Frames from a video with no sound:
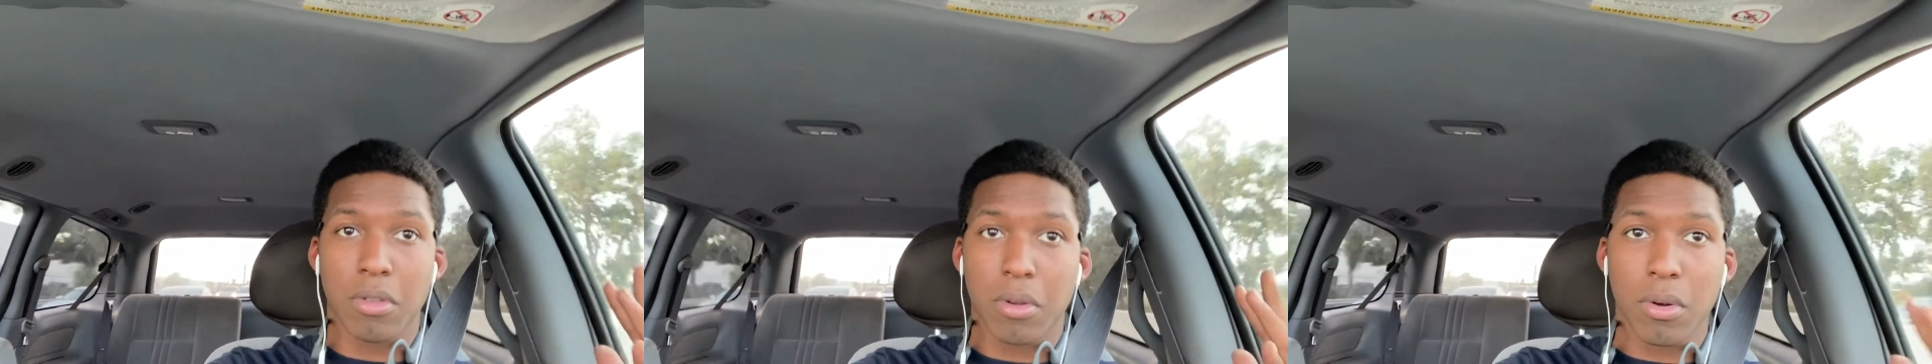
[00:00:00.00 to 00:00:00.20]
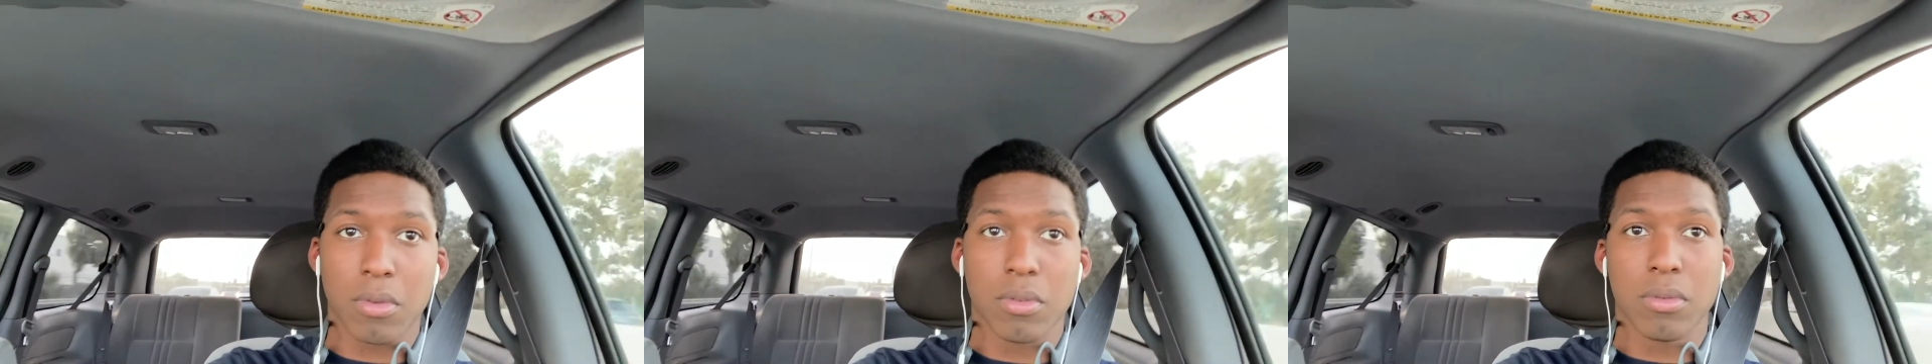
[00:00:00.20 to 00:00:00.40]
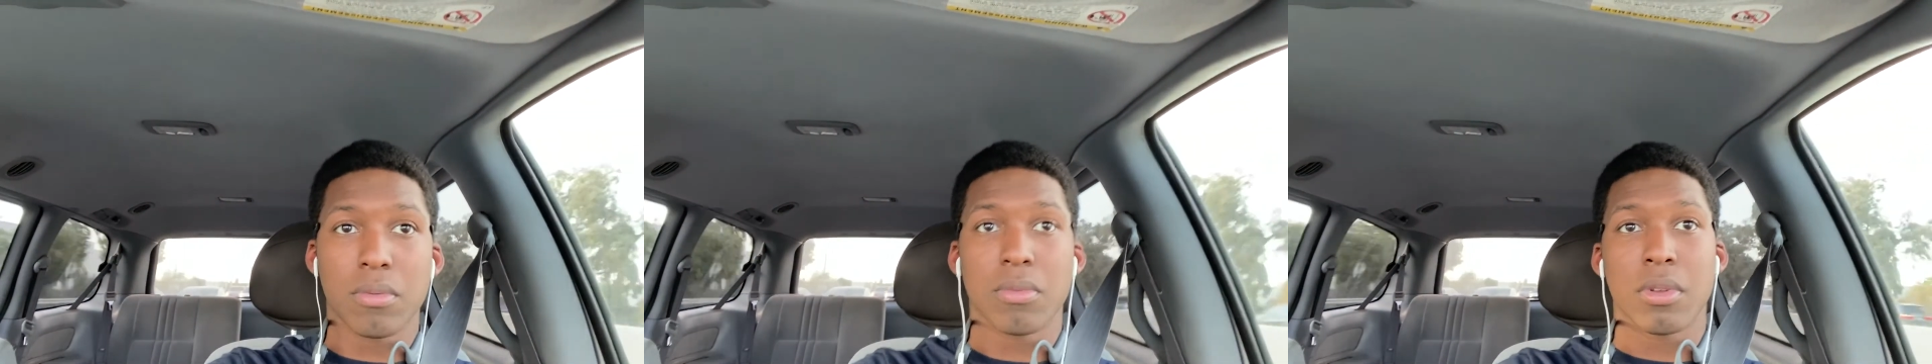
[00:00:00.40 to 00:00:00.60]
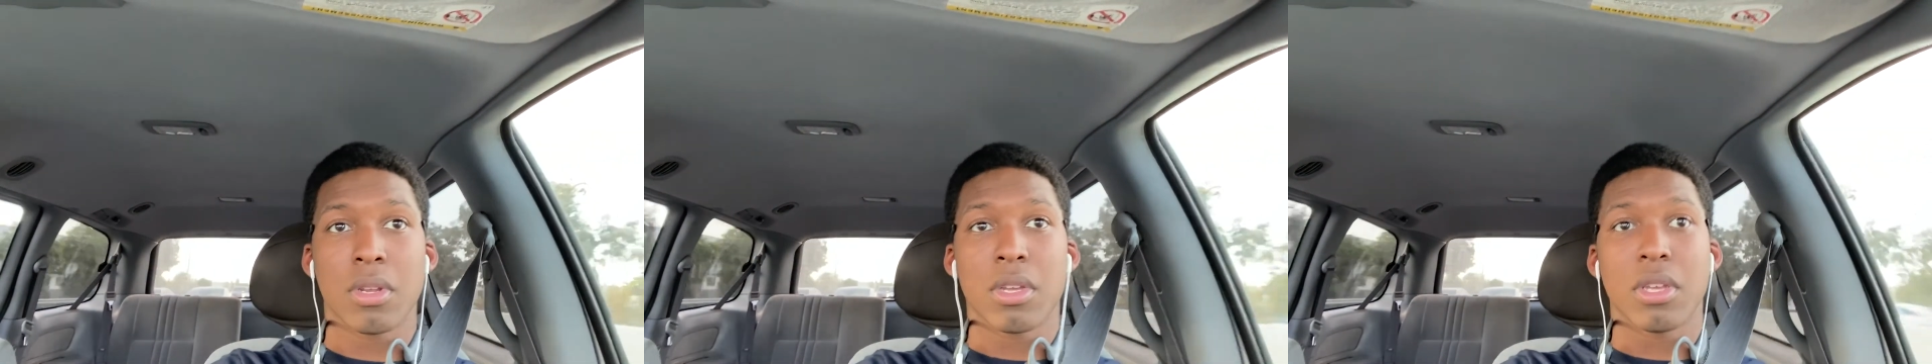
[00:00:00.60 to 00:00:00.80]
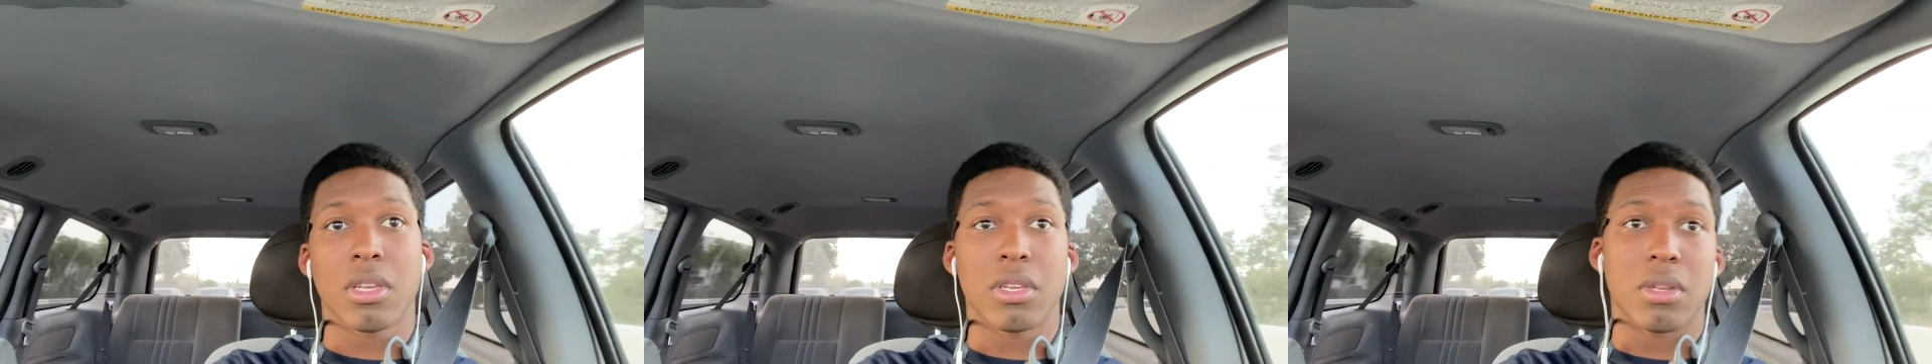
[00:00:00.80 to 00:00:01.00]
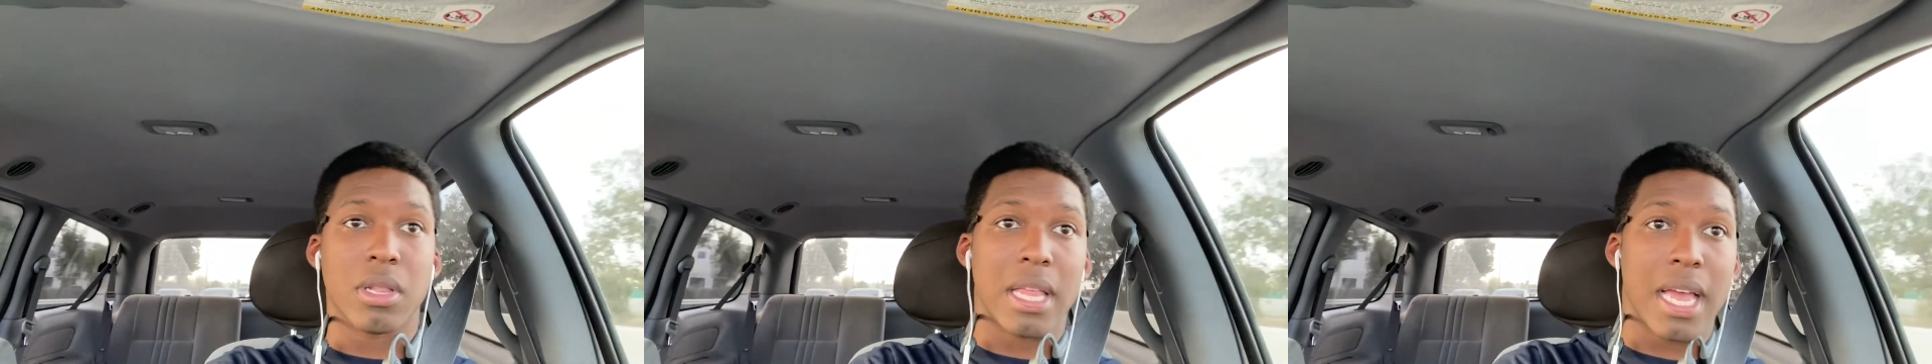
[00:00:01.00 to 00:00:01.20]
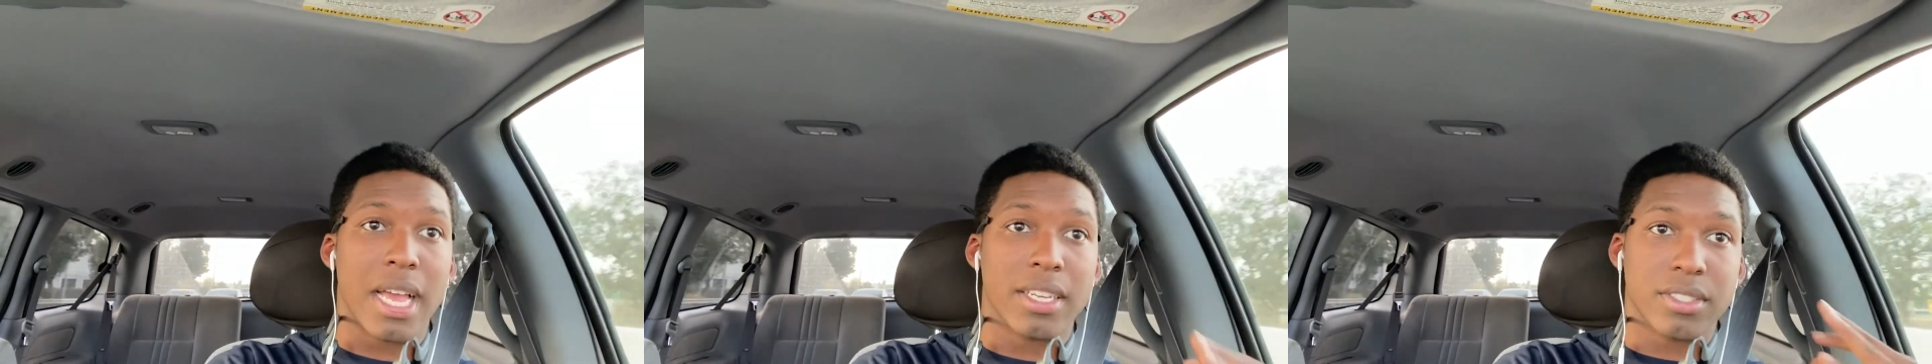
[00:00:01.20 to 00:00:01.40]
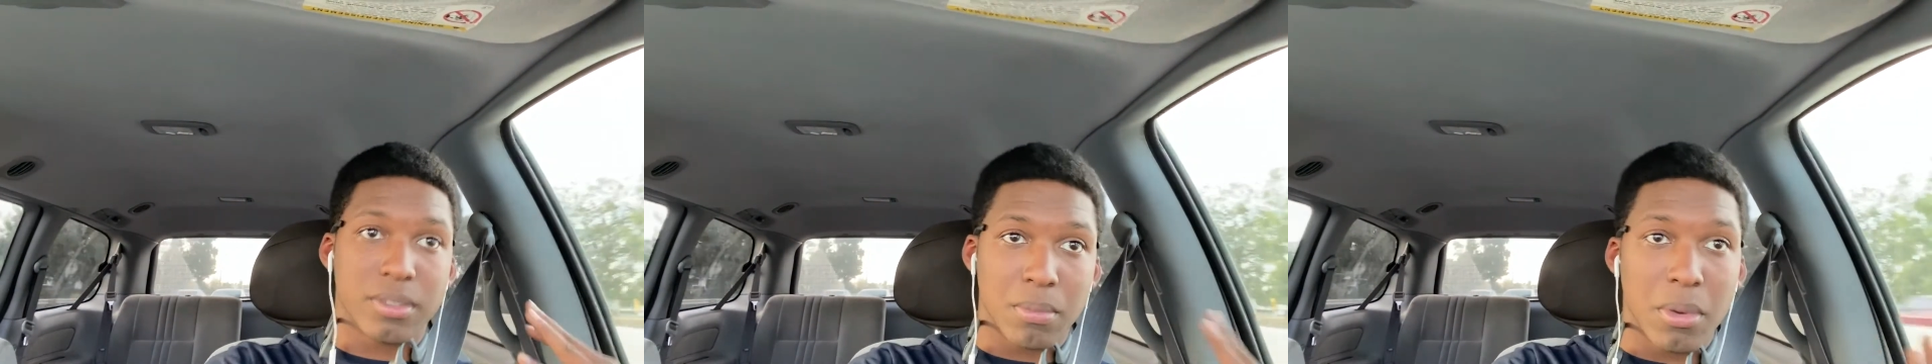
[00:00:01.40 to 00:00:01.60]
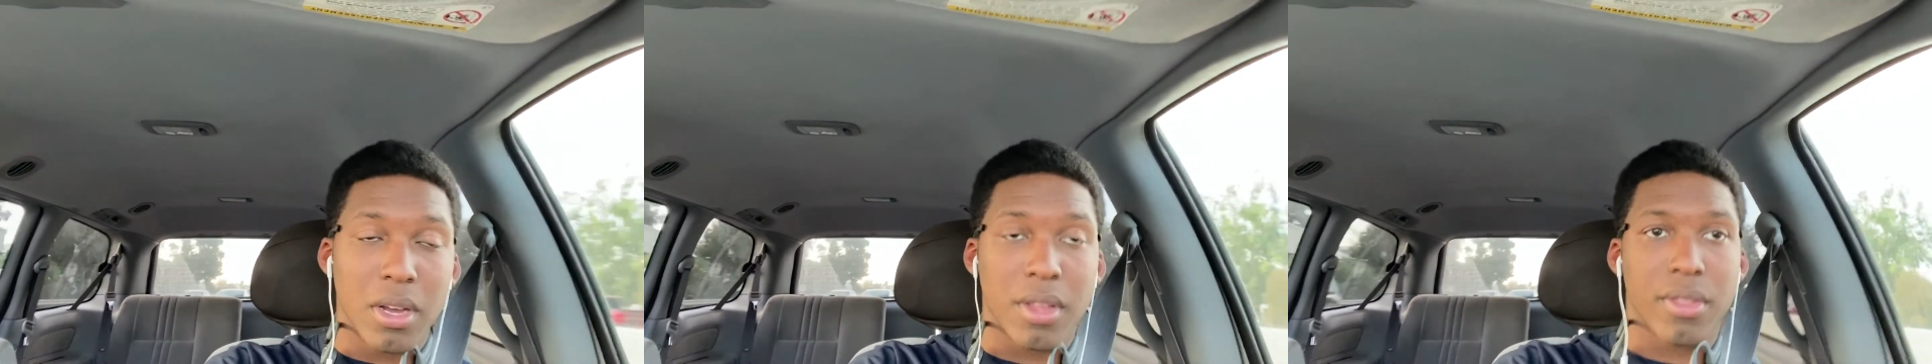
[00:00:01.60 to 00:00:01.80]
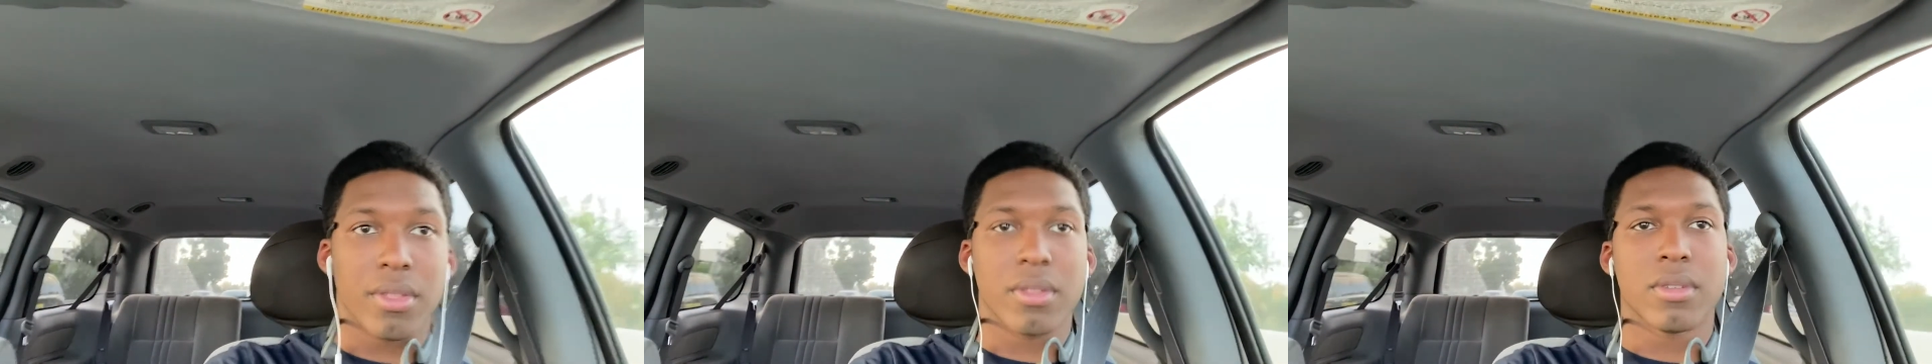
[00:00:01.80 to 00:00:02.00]
your last
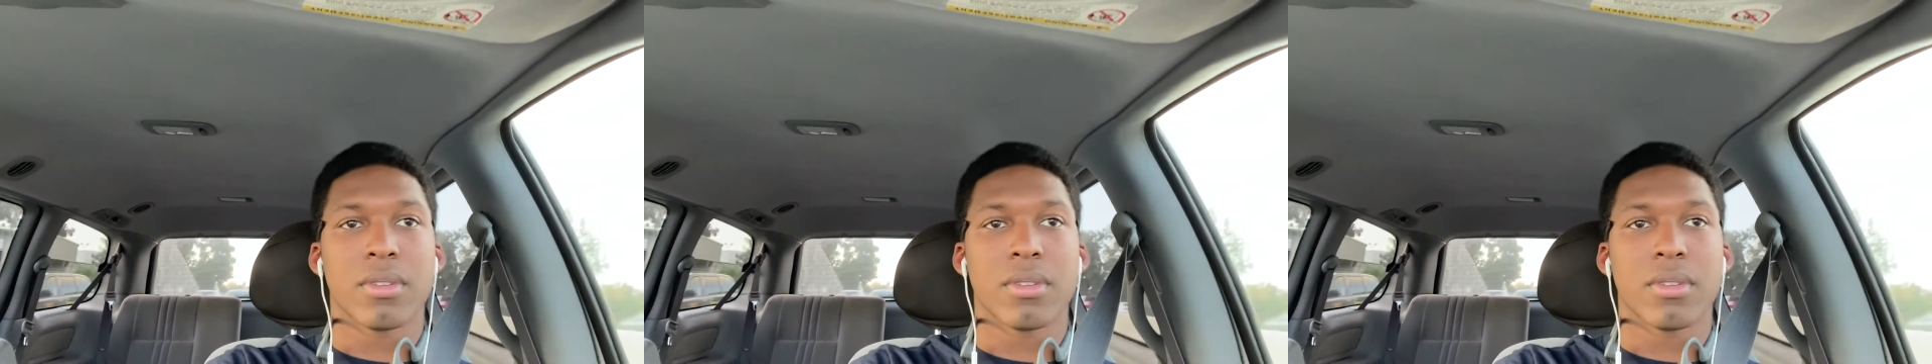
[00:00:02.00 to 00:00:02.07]
month.